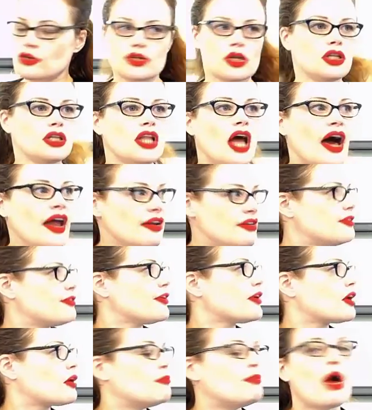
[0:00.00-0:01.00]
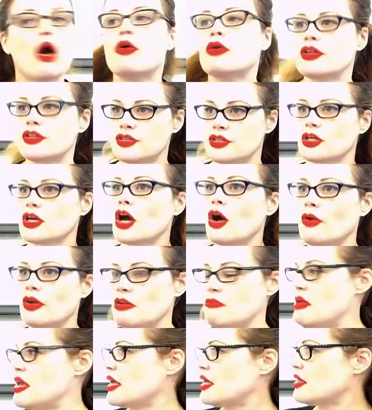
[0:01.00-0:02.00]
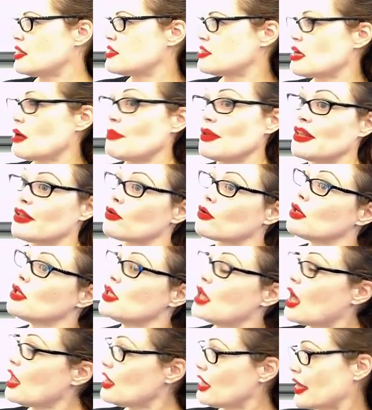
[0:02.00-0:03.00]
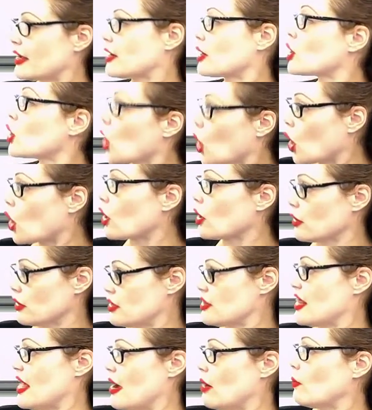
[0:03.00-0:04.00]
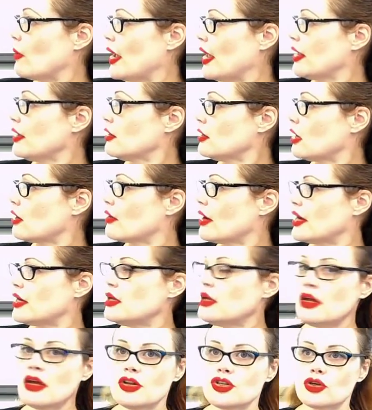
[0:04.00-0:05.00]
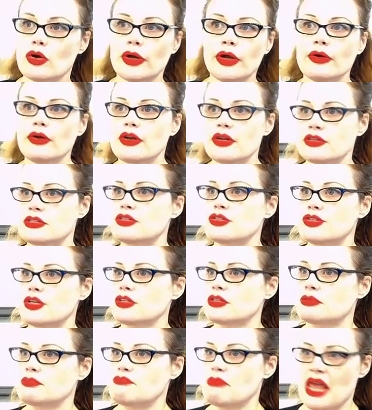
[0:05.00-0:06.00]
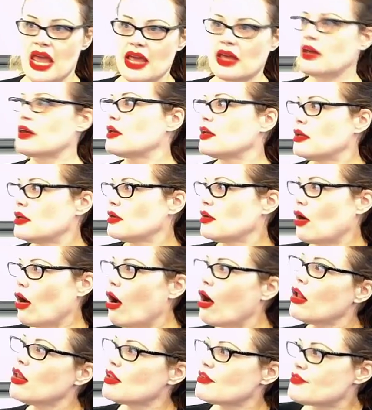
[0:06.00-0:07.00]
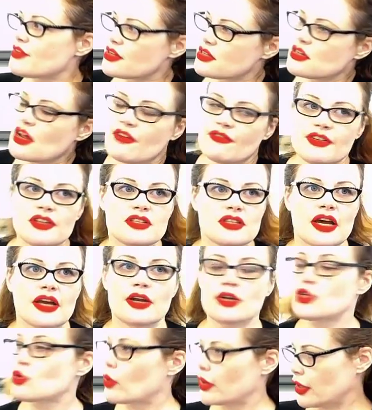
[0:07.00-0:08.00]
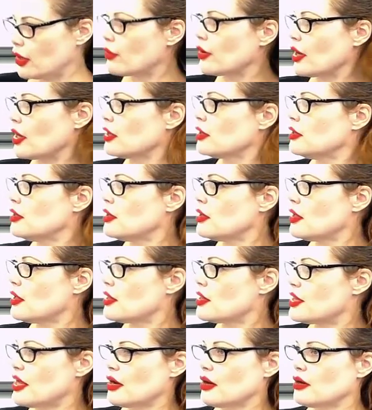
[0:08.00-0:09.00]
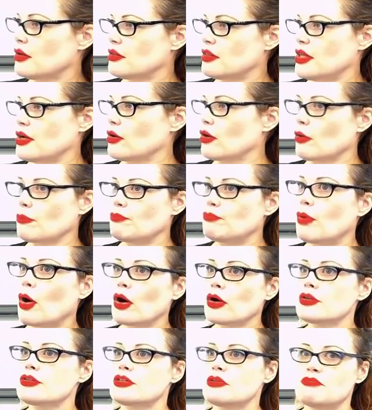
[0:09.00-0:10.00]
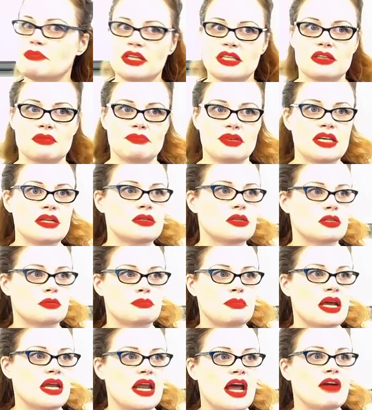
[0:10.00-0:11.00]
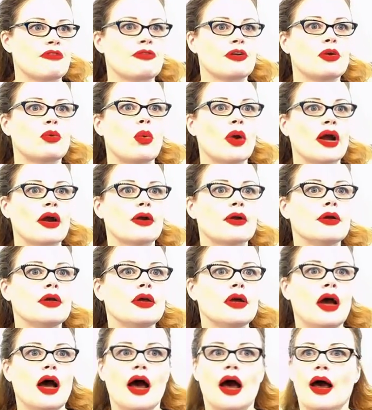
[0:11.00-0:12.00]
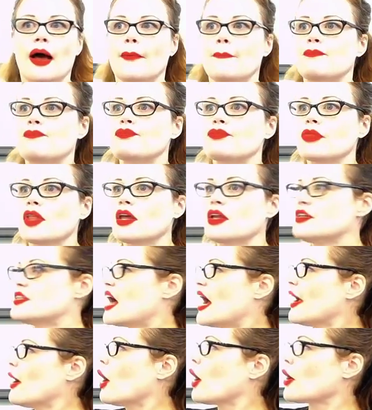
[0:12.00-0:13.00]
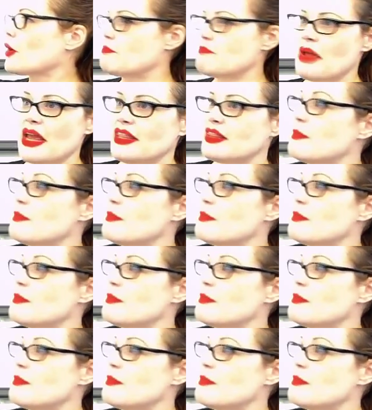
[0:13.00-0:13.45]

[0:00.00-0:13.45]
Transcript: a lot of different components that go into making this up, and they're a lot like a car that way, all right? Toyota doesn't just make all of the stuff inside a Toyota there there are parts and bits and pieces made everywhere. Um, DieHard made the